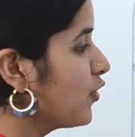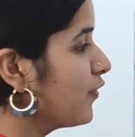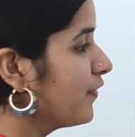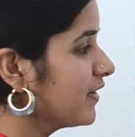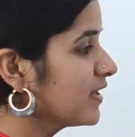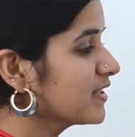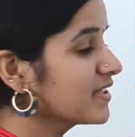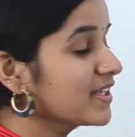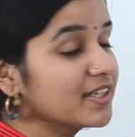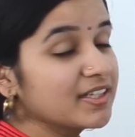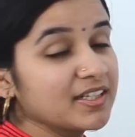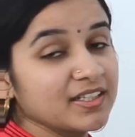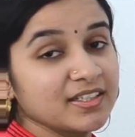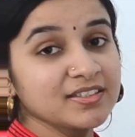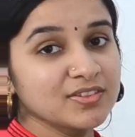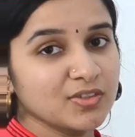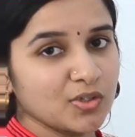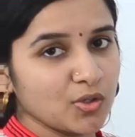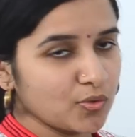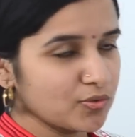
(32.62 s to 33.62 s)
of z
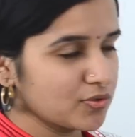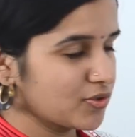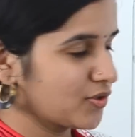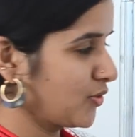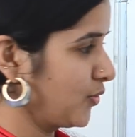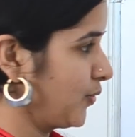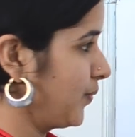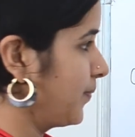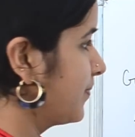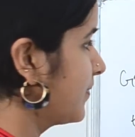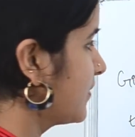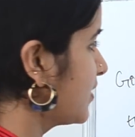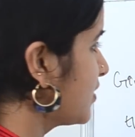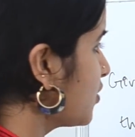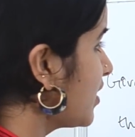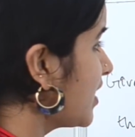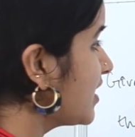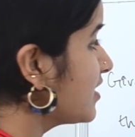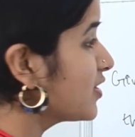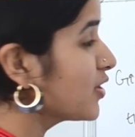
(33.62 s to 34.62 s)
is close to. So
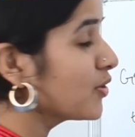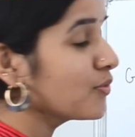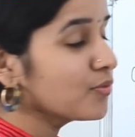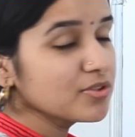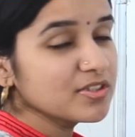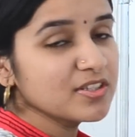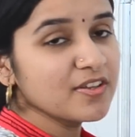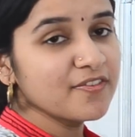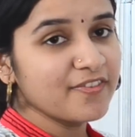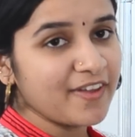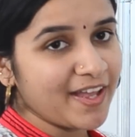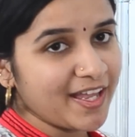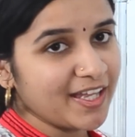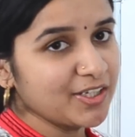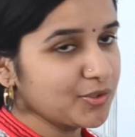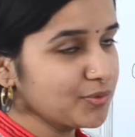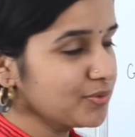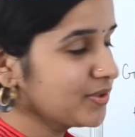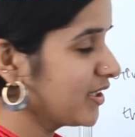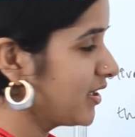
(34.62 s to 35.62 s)
let's use the
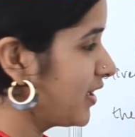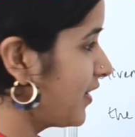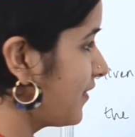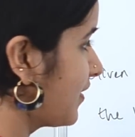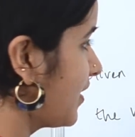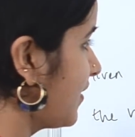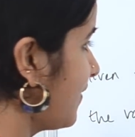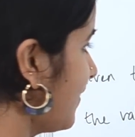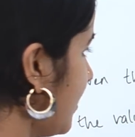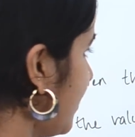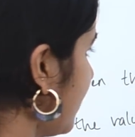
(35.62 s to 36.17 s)
value that they have given